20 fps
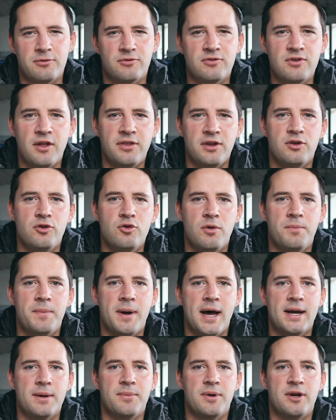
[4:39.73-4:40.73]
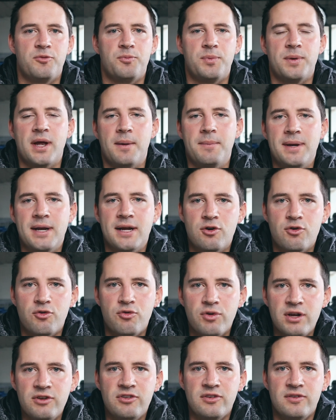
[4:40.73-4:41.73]
There's nothing new about it, but it's becoming
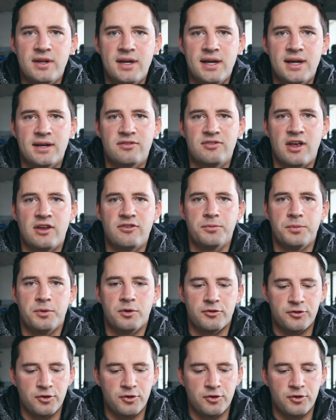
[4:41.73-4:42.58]
increasingly accessible.